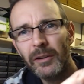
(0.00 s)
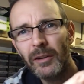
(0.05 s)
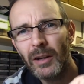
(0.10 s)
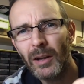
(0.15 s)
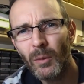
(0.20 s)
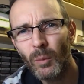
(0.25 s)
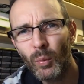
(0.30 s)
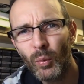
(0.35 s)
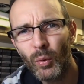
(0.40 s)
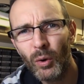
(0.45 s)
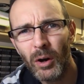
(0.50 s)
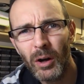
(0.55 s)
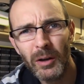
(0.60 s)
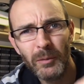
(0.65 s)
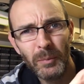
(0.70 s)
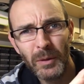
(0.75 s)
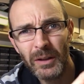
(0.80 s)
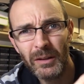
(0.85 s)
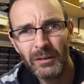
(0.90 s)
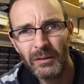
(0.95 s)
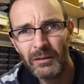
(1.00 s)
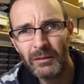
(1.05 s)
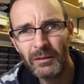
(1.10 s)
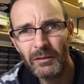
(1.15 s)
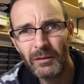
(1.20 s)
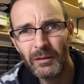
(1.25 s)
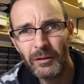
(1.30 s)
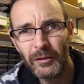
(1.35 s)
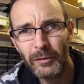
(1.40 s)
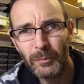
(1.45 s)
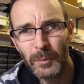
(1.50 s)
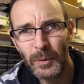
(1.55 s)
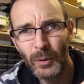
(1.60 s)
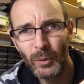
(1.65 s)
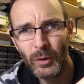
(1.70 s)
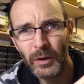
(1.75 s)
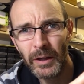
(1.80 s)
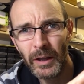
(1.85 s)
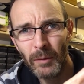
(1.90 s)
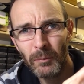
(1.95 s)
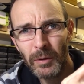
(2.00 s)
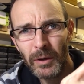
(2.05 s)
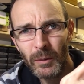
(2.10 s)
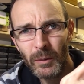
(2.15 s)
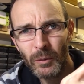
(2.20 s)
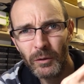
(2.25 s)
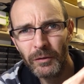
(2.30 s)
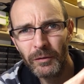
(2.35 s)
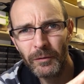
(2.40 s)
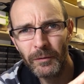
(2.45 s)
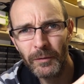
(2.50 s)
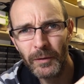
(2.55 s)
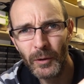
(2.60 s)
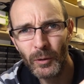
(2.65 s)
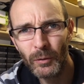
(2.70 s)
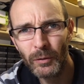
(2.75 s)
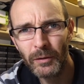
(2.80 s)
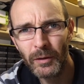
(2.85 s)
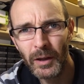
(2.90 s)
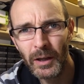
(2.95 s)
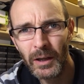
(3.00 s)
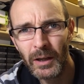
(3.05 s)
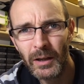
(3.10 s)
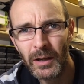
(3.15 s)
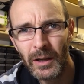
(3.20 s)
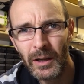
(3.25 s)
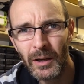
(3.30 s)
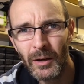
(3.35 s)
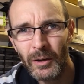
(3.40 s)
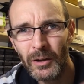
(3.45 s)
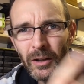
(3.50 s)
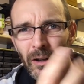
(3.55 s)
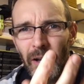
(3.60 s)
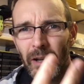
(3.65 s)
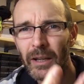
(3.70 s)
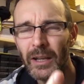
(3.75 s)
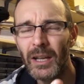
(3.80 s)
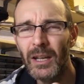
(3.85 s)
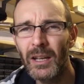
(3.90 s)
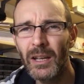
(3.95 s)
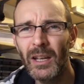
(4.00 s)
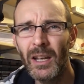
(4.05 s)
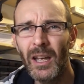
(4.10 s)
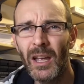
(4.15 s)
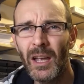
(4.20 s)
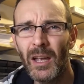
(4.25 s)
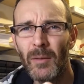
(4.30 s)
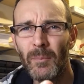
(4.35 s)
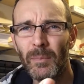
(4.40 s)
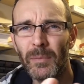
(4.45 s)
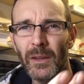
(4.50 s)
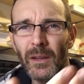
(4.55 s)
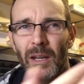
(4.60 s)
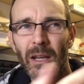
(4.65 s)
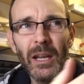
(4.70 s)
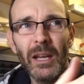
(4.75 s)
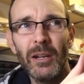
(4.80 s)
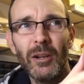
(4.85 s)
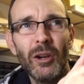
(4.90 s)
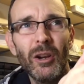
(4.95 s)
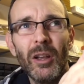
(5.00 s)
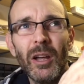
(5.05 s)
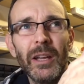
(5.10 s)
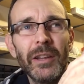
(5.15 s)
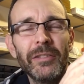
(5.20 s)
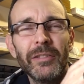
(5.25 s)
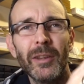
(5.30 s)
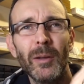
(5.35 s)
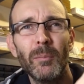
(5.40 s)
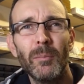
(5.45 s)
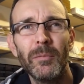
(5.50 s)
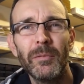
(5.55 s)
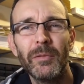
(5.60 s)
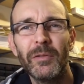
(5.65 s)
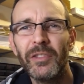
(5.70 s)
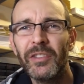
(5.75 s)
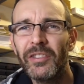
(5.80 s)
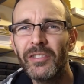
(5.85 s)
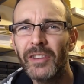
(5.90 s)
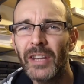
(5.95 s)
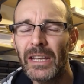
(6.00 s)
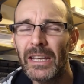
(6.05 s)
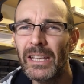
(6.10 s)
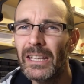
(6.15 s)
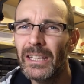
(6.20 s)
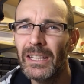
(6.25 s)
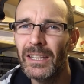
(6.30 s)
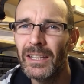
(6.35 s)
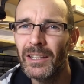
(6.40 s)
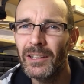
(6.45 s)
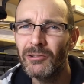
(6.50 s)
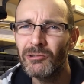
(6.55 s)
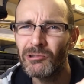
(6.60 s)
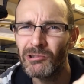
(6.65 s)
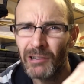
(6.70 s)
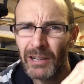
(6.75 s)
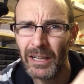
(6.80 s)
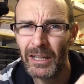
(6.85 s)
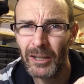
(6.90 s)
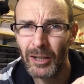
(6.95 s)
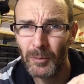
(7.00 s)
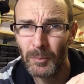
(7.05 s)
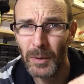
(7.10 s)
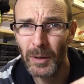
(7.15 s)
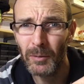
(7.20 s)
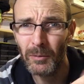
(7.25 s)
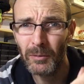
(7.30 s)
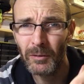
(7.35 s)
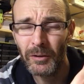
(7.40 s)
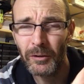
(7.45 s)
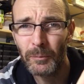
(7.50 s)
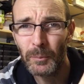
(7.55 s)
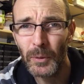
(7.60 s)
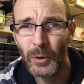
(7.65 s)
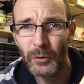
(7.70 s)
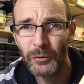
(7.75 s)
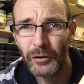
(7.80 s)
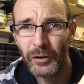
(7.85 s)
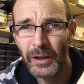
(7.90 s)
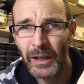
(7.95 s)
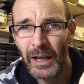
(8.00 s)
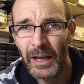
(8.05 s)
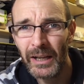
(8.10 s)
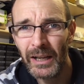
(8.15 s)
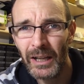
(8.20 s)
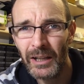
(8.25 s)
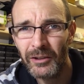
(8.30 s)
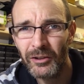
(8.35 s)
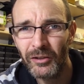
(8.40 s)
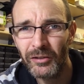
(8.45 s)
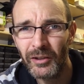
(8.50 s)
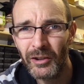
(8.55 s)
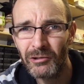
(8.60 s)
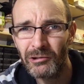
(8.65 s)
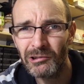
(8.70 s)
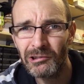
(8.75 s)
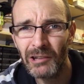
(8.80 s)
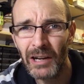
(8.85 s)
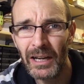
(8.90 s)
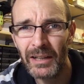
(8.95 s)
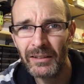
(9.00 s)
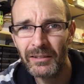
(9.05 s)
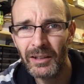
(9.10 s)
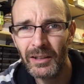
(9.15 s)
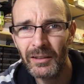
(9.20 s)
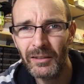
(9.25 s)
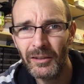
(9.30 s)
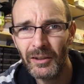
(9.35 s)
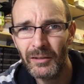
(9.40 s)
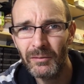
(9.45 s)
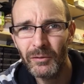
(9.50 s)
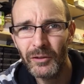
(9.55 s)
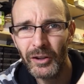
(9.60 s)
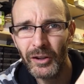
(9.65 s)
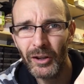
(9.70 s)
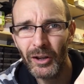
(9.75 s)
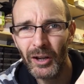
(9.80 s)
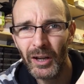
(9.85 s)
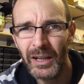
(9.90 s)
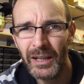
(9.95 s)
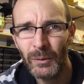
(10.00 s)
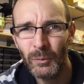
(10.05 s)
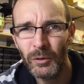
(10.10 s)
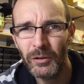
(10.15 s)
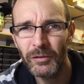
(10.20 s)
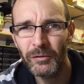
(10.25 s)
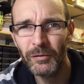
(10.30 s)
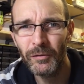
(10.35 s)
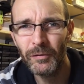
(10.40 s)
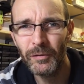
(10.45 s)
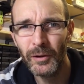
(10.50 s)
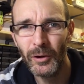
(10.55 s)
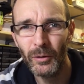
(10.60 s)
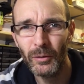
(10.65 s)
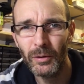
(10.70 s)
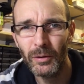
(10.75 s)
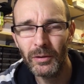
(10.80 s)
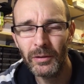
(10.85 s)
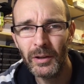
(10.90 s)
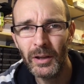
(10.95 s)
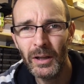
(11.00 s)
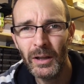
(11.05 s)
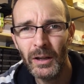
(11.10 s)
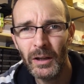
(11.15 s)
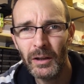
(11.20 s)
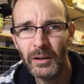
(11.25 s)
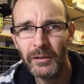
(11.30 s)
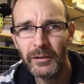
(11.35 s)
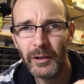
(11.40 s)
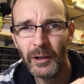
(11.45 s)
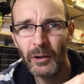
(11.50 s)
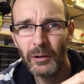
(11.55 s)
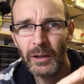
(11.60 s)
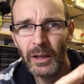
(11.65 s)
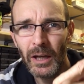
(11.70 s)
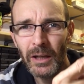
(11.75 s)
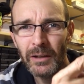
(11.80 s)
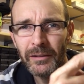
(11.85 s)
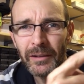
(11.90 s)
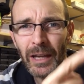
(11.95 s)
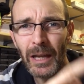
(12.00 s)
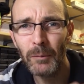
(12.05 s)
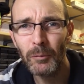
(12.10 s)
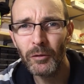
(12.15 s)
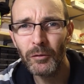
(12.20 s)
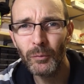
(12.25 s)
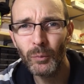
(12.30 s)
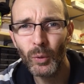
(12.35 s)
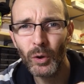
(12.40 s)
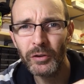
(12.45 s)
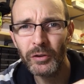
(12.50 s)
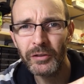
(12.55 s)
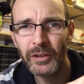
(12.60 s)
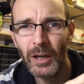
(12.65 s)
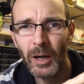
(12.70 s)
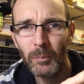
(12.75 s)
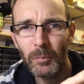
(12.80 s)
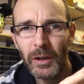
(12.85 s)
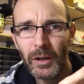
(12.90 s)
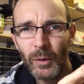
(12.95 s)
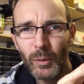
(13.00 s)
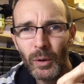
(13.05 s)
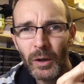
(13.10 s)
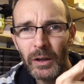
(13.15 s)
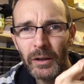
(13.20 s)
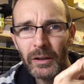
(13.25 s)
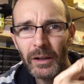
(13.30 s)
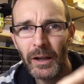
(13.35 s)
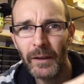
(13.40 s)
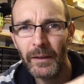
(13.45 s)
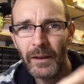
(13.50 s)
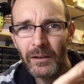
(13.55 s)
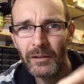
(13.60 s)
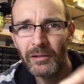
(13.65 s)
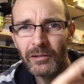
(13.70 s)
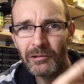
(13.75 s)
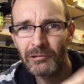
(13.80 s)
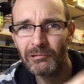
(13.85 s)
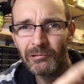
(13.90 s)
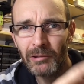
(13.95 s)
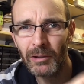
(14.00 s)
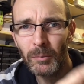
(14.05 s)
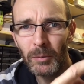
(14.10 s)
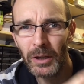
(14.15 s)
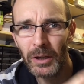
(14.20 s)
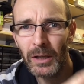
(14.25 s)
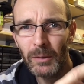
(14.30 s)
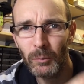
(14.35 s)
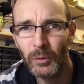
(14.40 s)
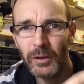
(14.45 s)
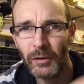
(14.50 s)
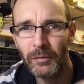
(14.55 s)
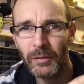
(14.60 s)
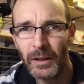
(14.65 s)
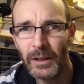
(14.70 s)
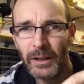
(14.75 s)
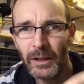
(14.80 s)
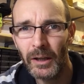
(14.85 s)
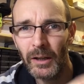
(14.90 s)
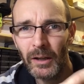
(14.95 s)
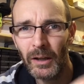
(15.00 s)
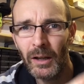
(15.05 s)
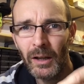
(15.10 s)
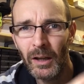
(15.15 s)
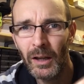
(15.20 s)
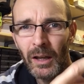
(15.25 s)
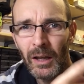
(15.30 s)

I don't know what had been spilt on it, but it was filthy. It looked like some sticky drink had been spilt on it, and it just attracted the dirt, and it was filth. So yeah, dab of washing up liquid, and then scrub it in with your finger,